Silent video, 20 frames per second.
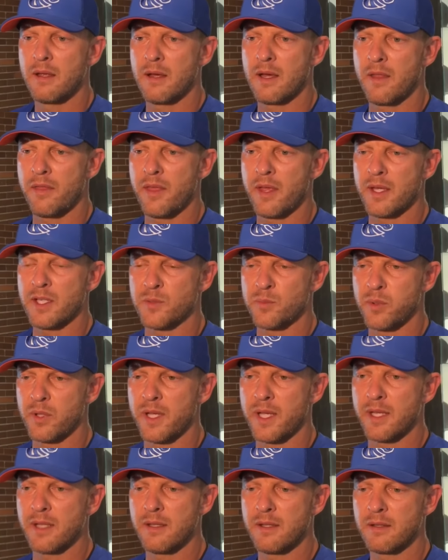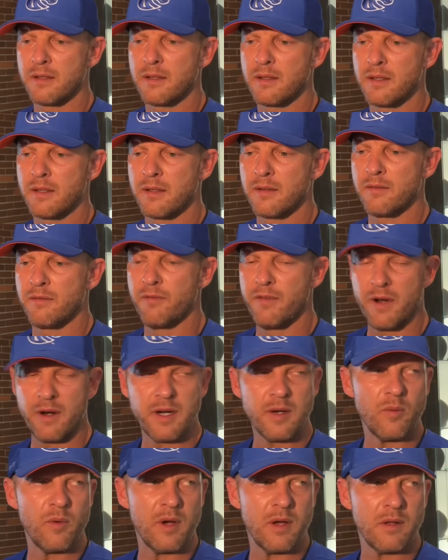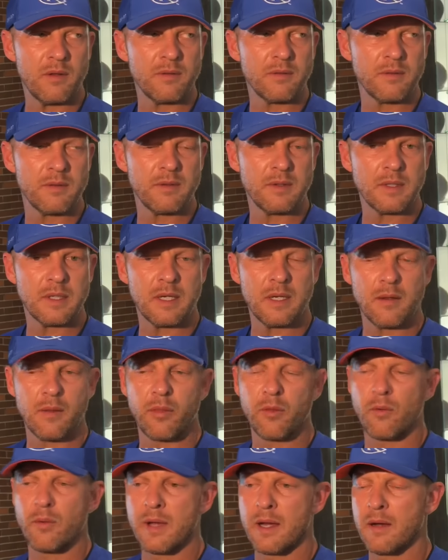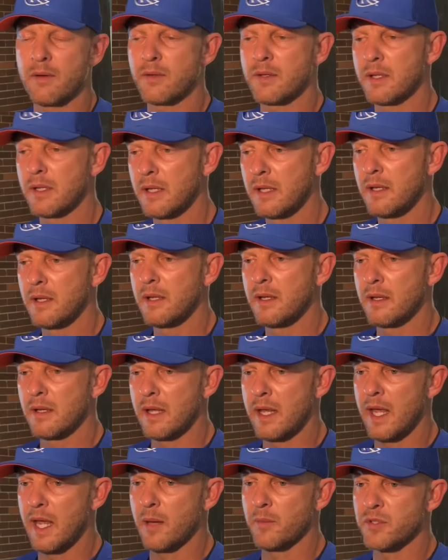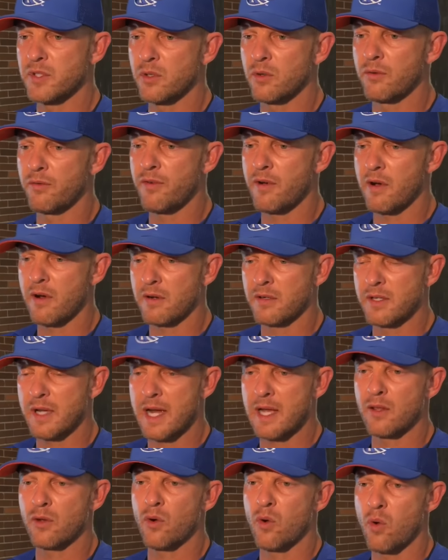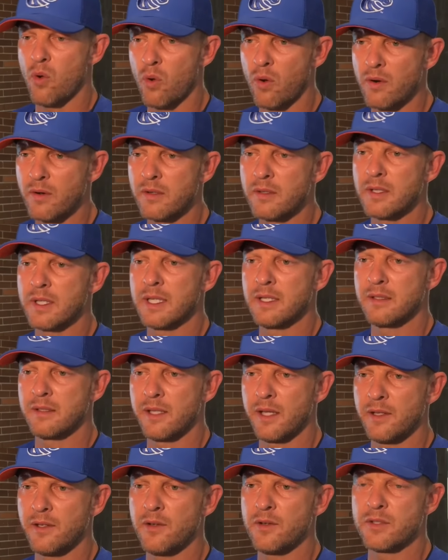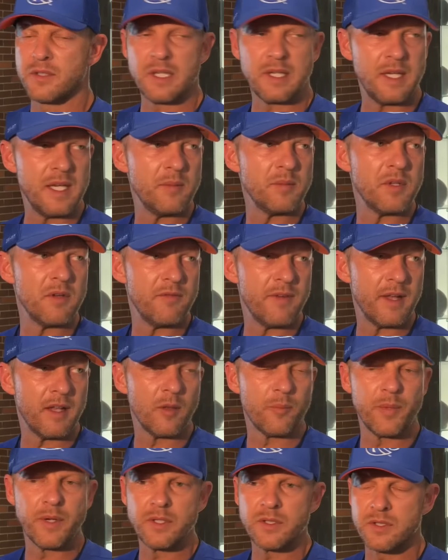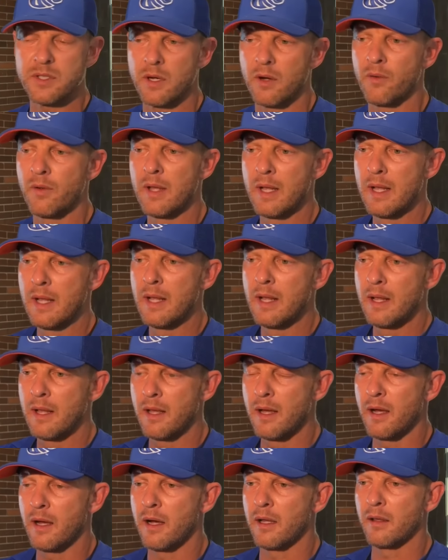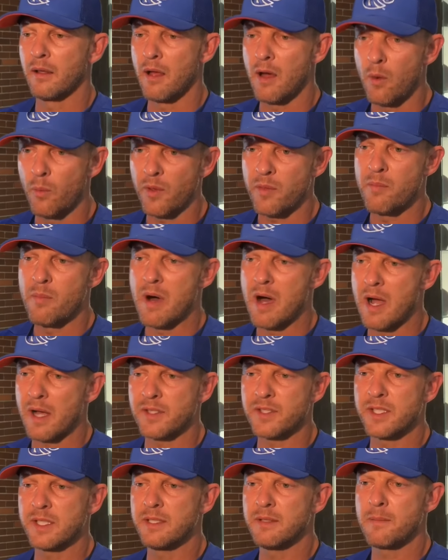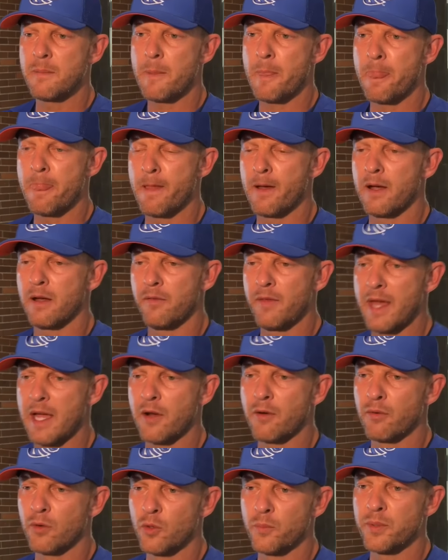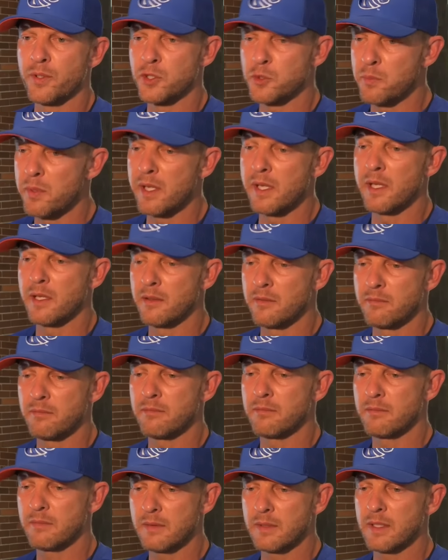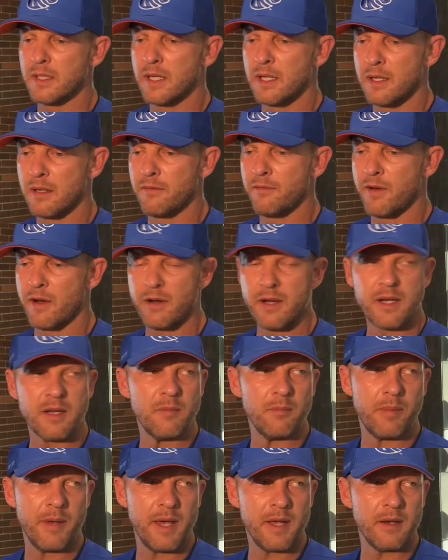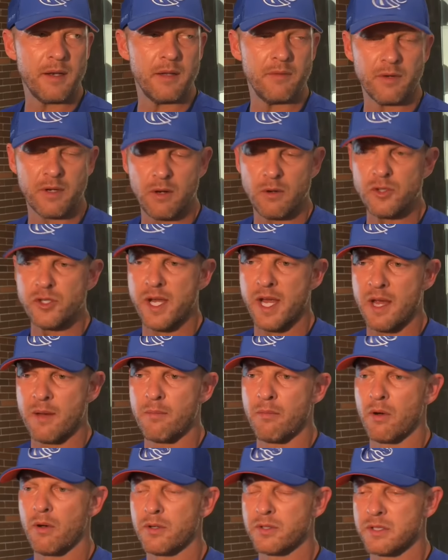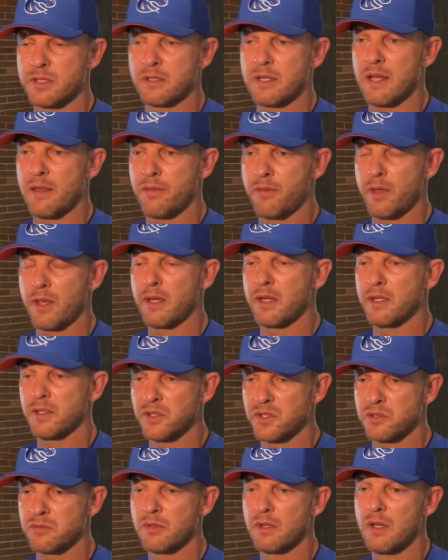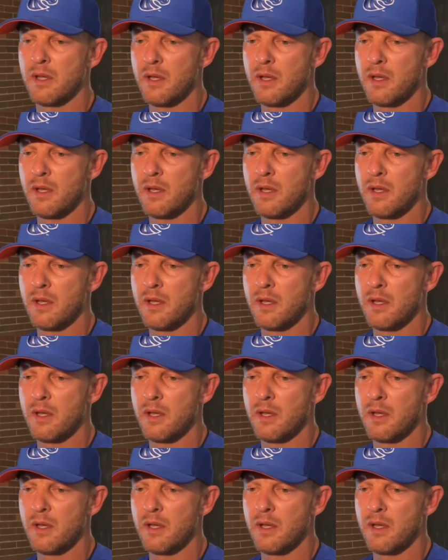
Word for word: I think, has played very well uh, throughout camp so far. Tyler Horton continues to keep developing. So uh, along with Moxey, uh, that group has been uh, very competitive. And Coach Ambrose, I think, has